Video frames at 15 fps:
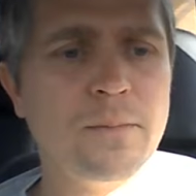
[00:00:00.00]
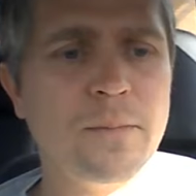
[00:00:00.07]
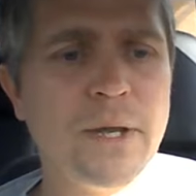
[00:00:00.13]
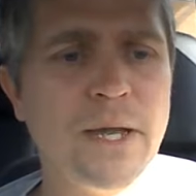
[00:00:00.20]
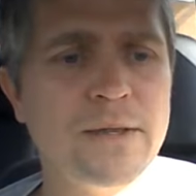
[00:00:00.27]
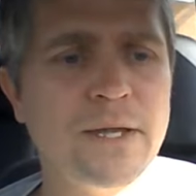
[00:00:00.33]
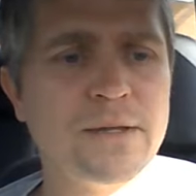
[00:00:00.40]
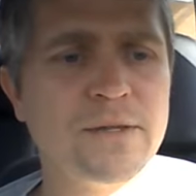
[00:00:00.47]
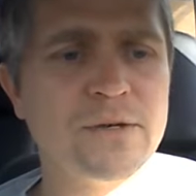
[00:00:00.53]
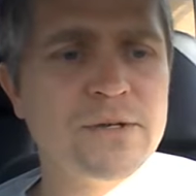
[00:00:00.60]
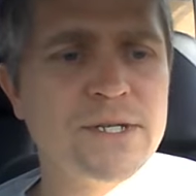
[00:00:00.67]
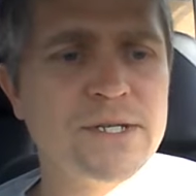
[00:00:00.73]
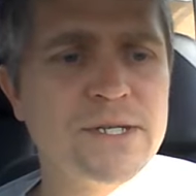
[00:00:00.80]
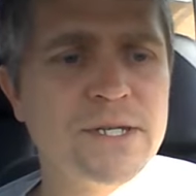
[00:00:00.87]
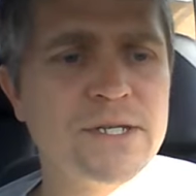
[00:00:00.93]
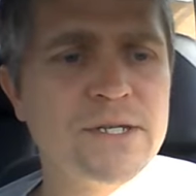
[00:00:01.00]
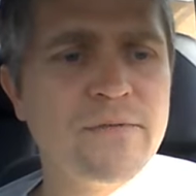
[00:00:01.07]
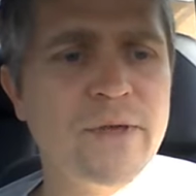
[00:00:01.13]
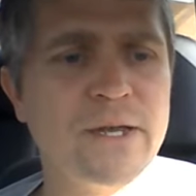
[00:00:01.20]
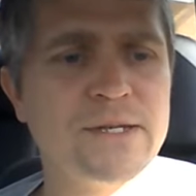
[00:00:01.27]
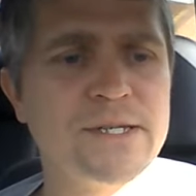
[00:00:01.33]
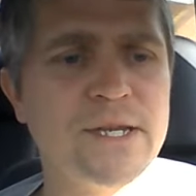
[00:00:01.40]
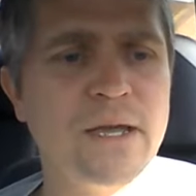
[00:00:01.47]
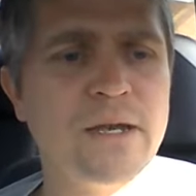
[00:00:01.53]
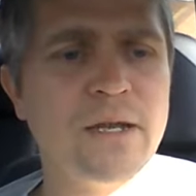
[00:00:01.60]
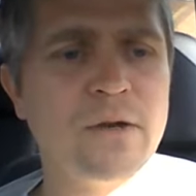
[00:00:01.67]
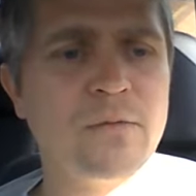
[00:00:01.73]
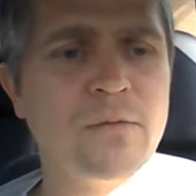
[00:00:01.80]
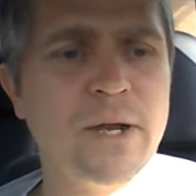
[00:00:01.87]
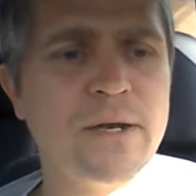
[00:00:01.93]
And that there's a sense of anxiety
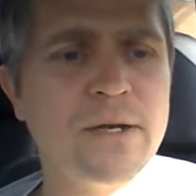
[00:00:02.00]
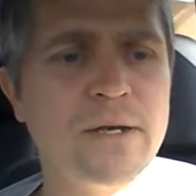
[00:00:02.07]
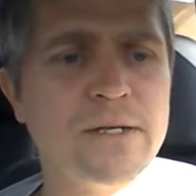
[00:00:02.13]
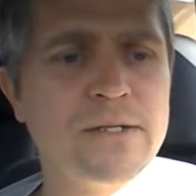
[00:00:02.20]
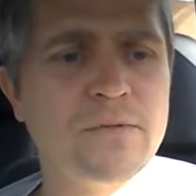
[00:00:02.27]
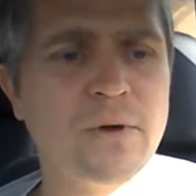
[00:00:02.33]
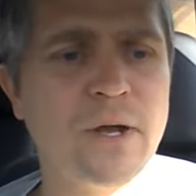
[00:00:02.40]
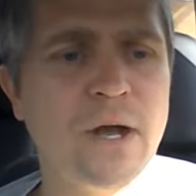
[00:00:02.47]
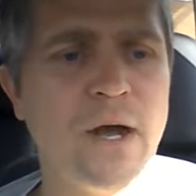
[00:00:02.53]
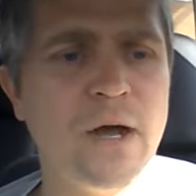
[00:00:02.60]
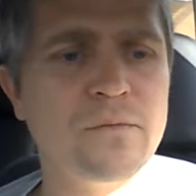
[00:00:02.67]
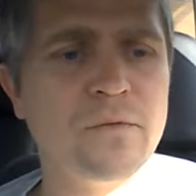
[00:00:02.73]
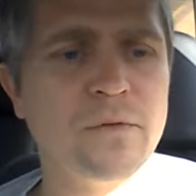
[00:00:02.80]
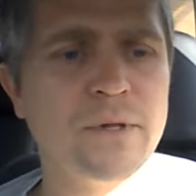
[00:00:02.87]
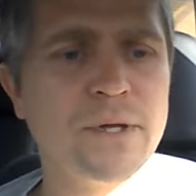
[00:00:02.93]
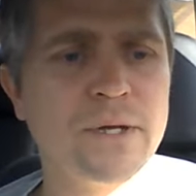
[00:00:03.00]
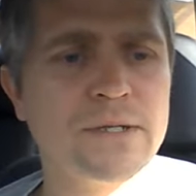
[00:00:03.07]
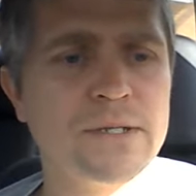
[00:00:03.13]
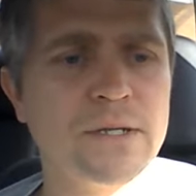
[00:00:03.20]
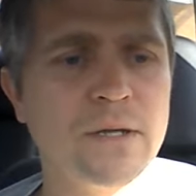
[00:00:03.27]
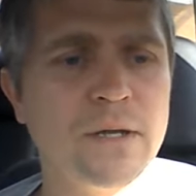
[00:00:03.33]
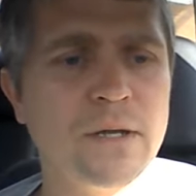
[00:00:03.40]
and readiness for conflict.